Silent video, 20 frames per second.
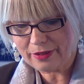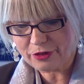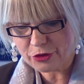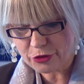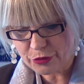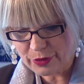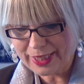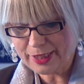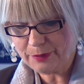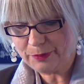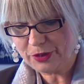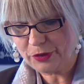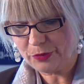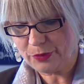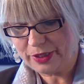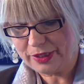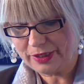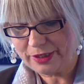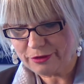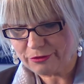Trade
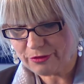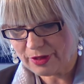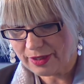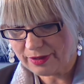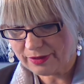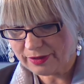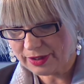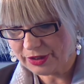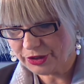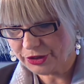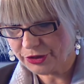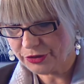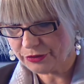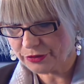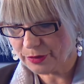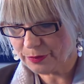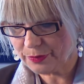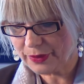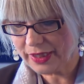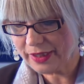between Iran and
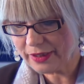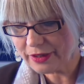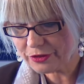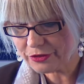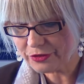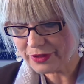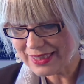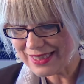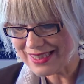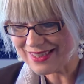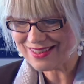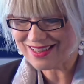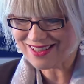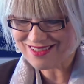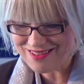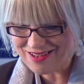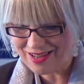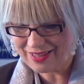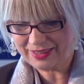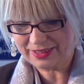Europe increased
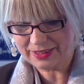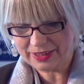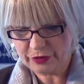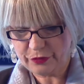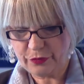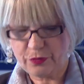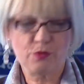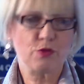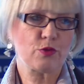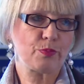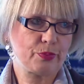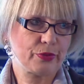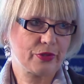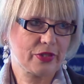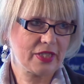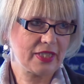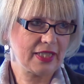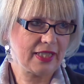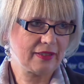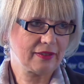
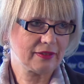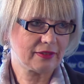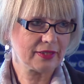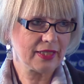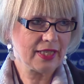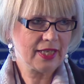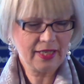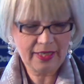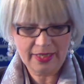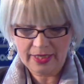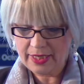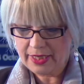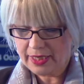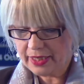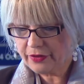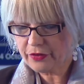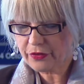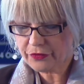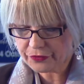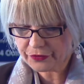94%
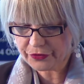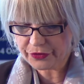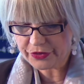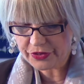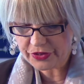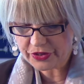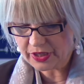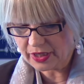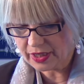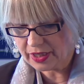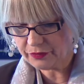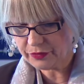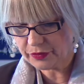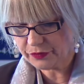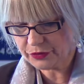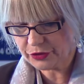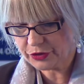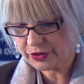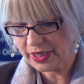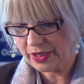in the first half
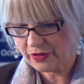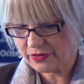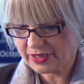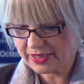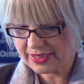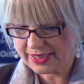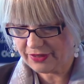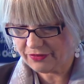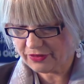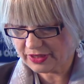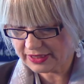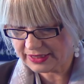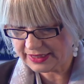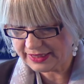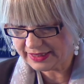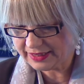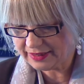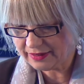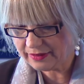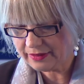of
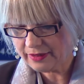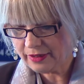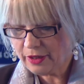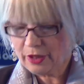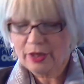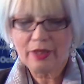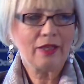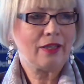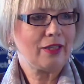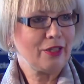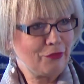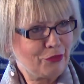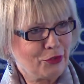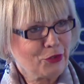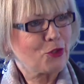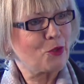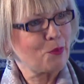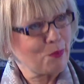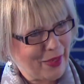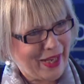2017, if you
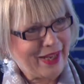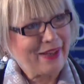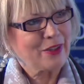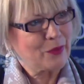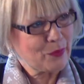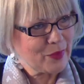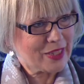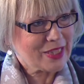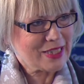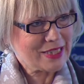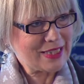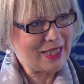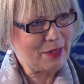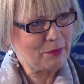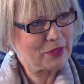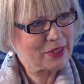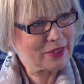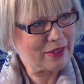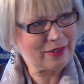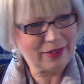compare it with the same
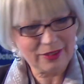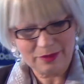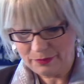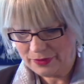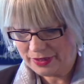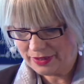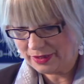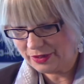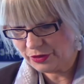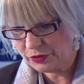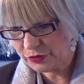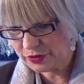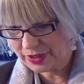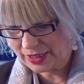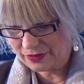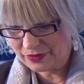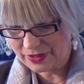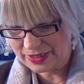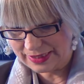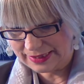time in
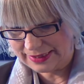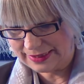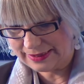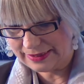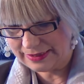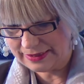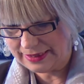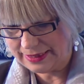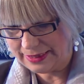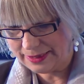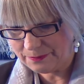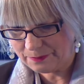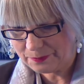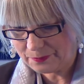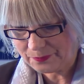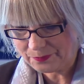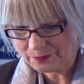2016.